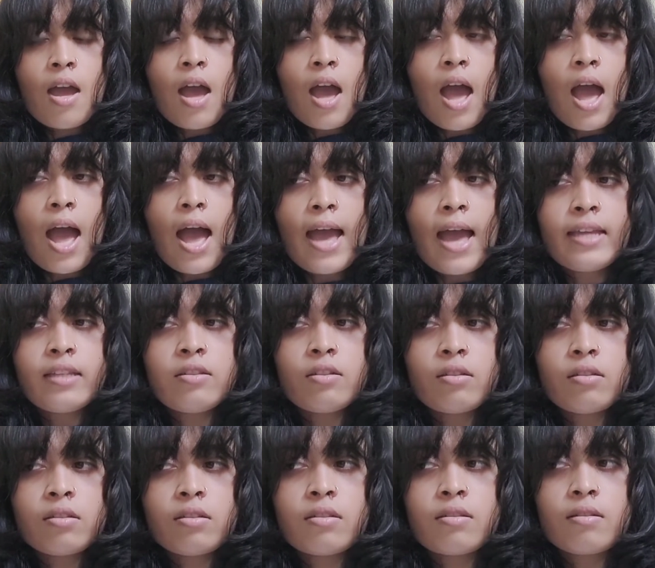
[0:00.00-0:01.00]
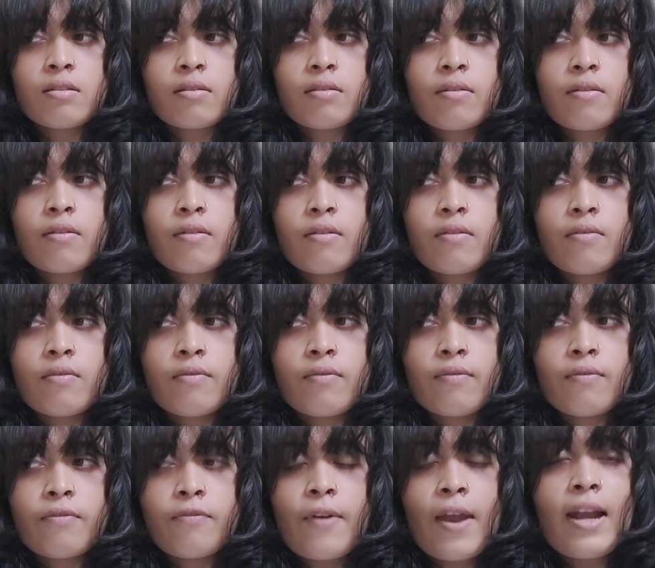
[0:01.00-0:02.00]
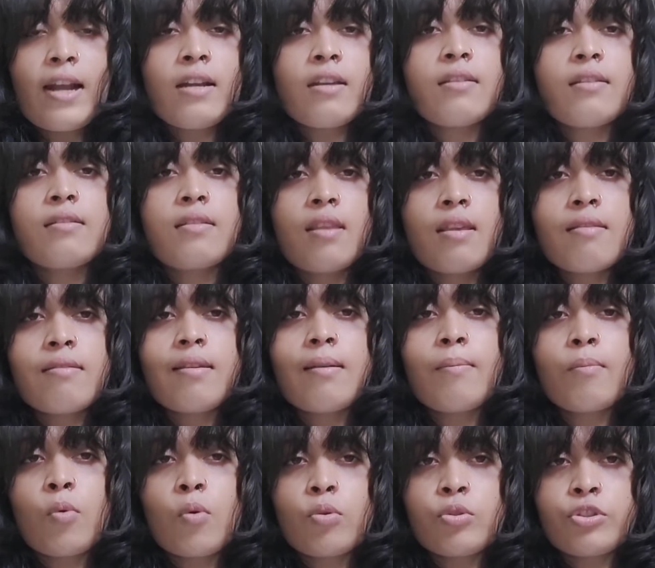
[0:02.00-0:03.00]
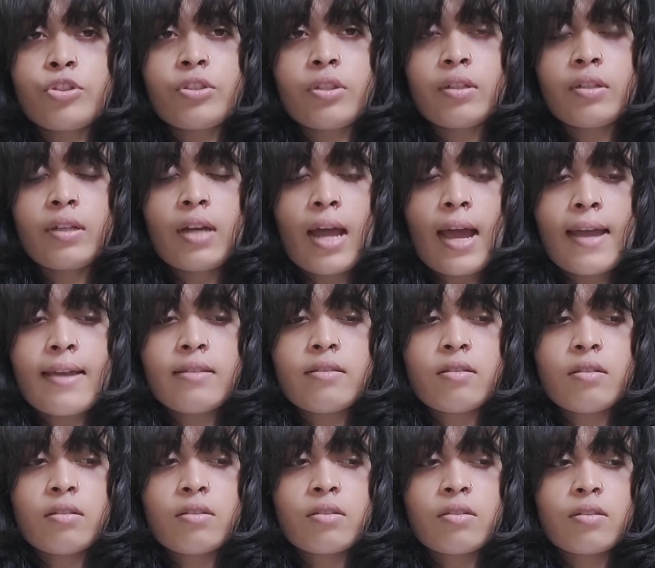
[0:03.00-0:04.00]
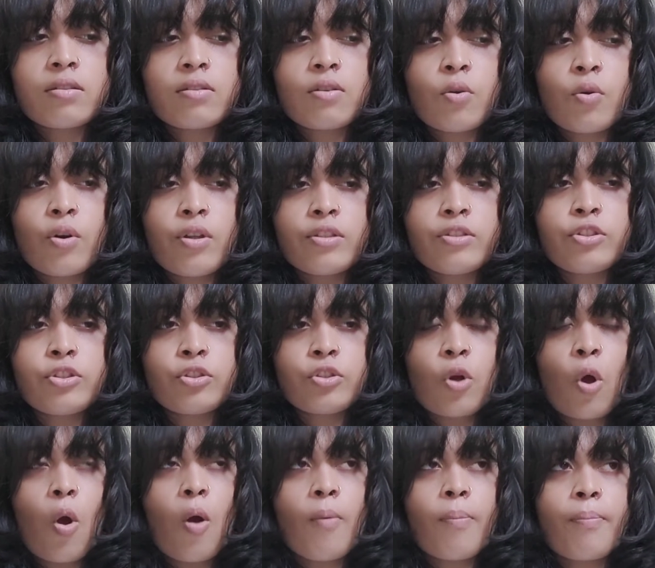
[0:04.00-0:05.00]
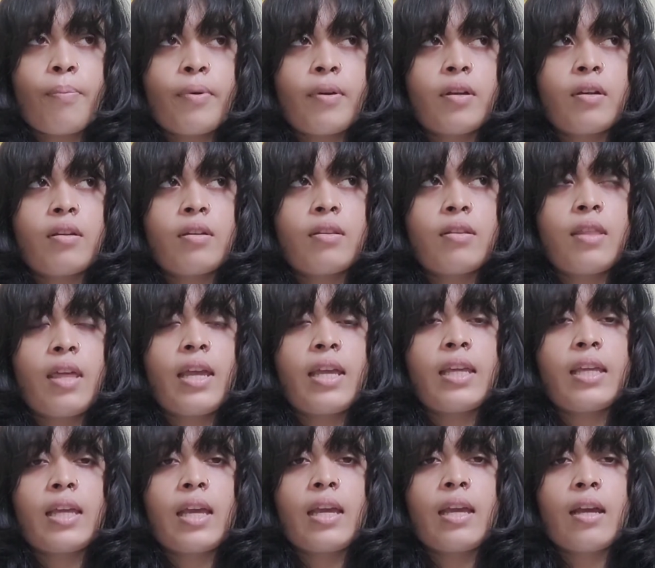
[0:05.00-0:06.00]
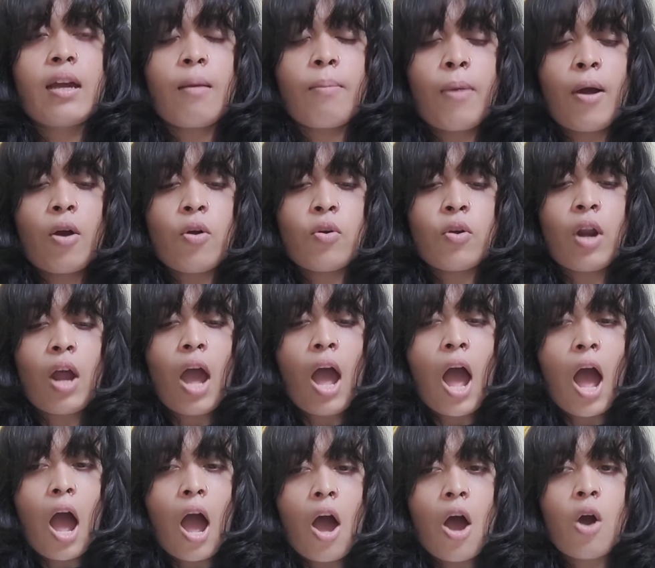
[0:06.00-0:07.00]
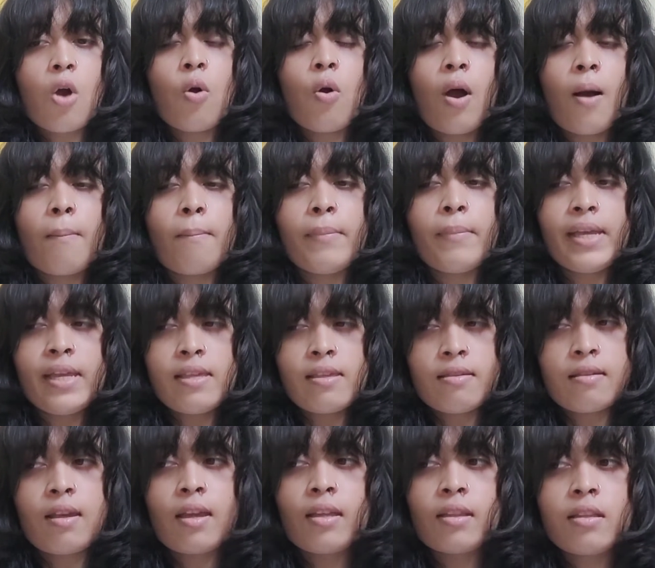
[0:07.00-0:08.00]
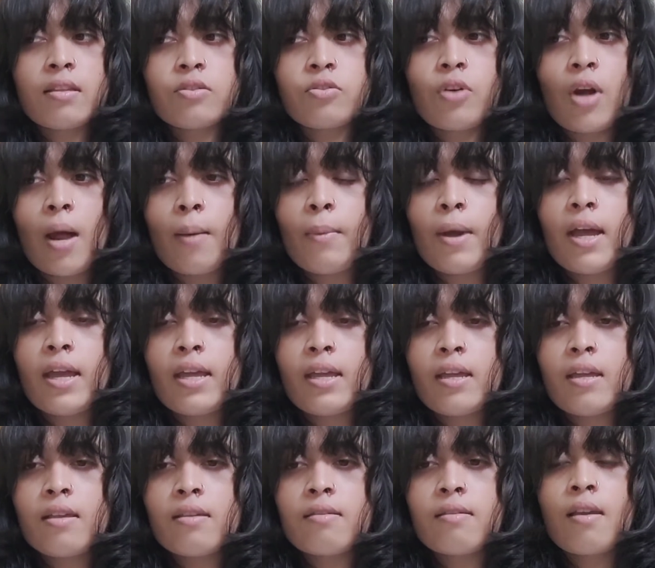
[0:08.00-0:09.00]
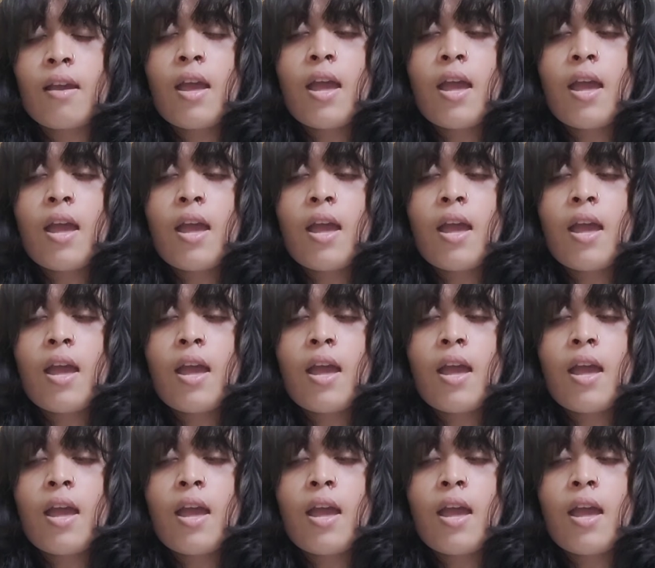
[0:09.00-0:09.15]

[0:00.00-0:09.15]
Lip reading: I just felt this emotion. I just couldn't stop thinking about how amazing this drama is,